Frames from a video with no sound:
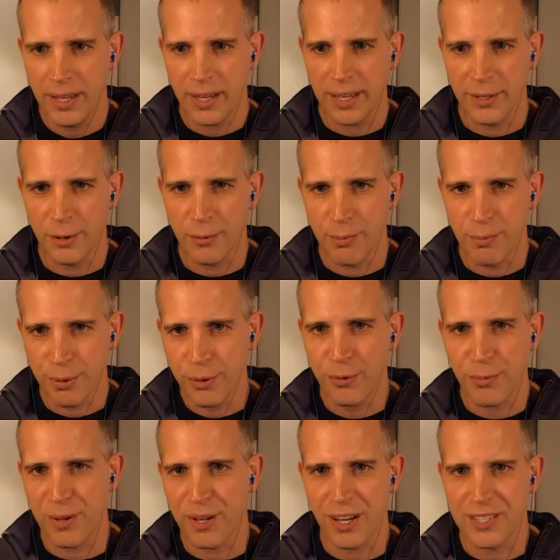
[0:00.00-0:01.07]
in their booth
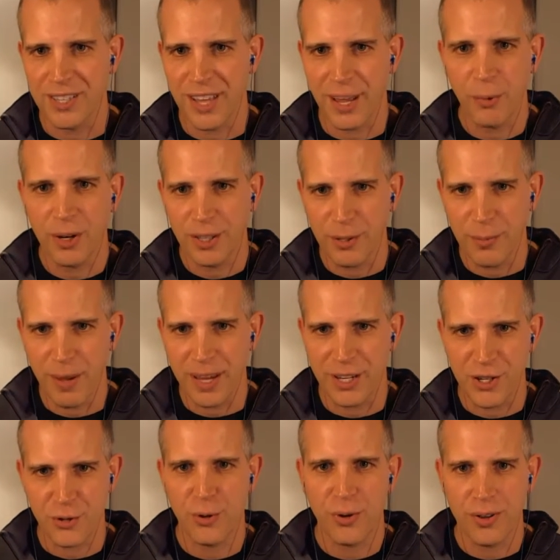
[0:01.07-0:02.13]
because they wanted to make
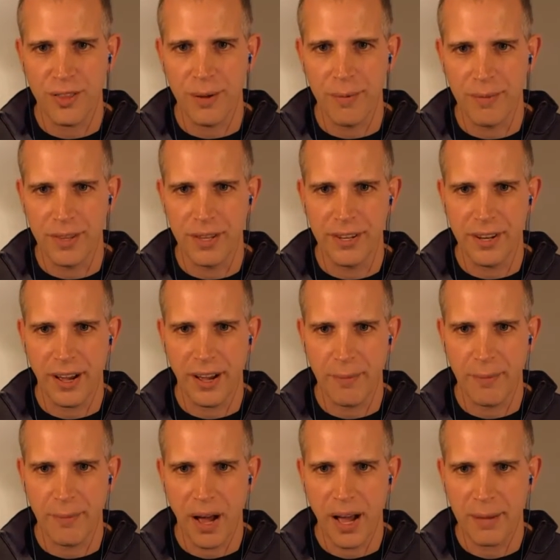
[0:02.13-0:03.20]
sure that, that uh,
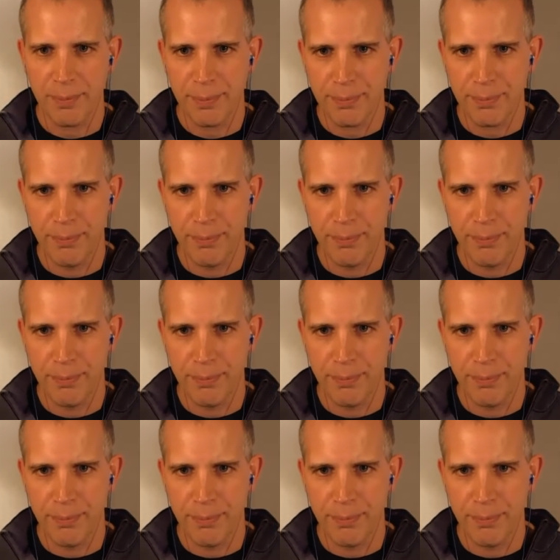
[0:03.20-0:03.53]
my,